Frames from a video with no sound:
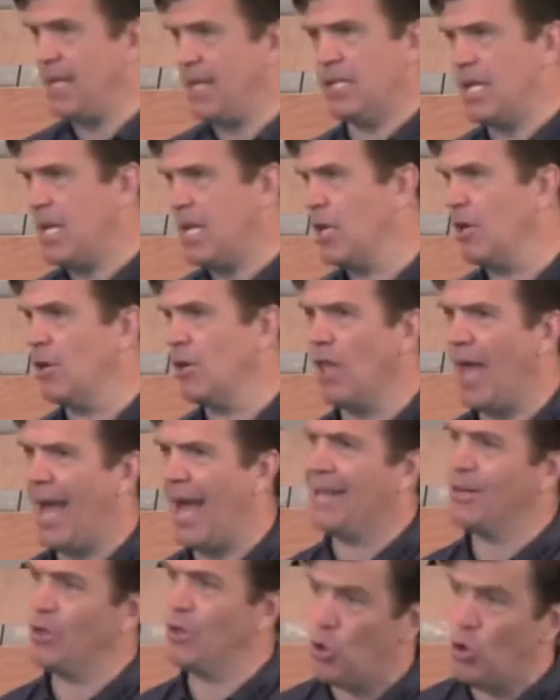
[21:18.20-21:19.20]
deal
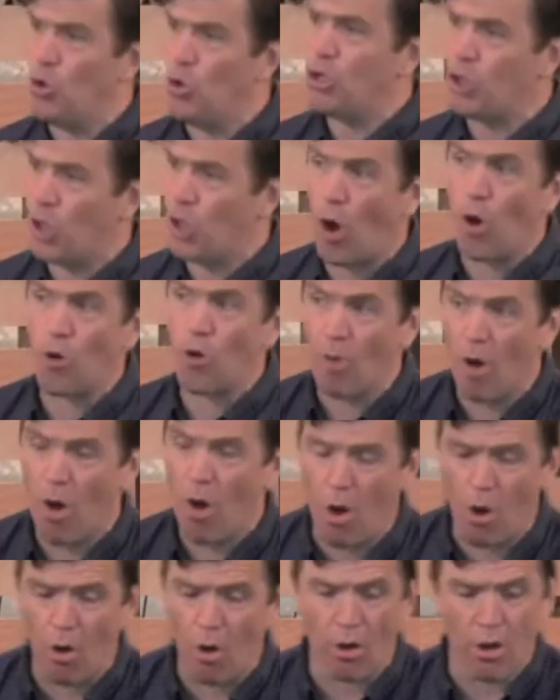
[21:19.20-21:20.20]
and could go
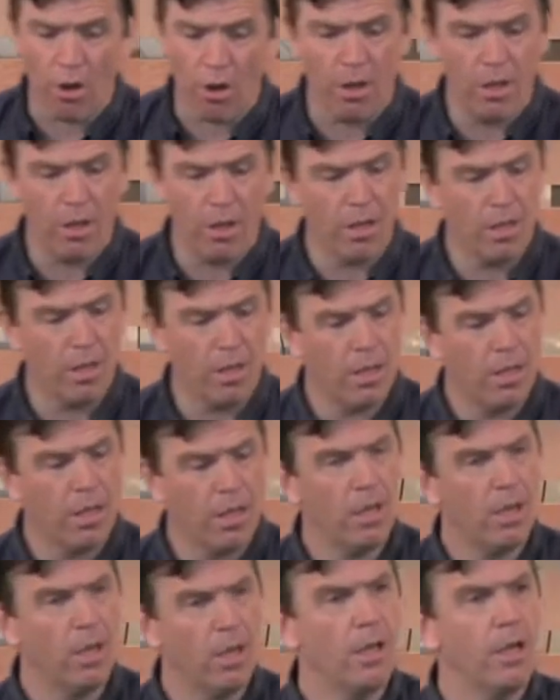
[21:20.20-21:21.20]
wrong.
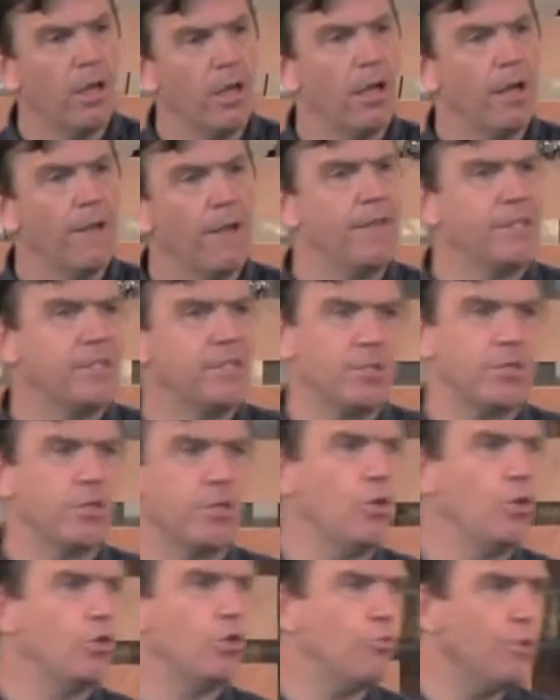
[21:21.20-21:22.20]
This is a
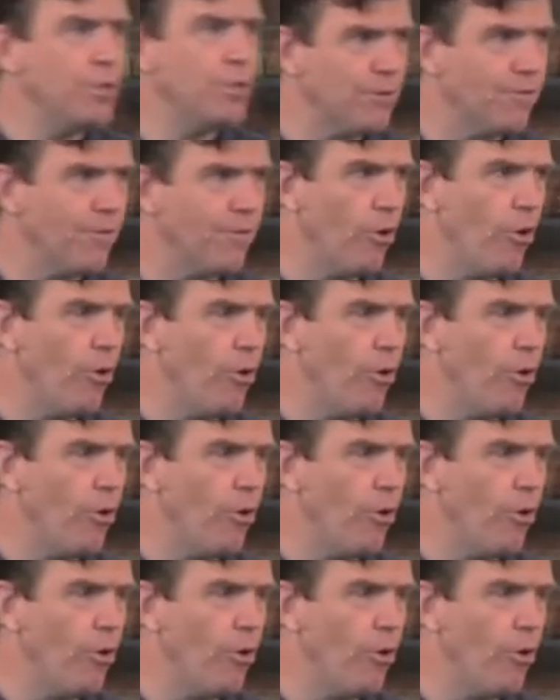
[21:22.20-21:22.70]
huge risk for her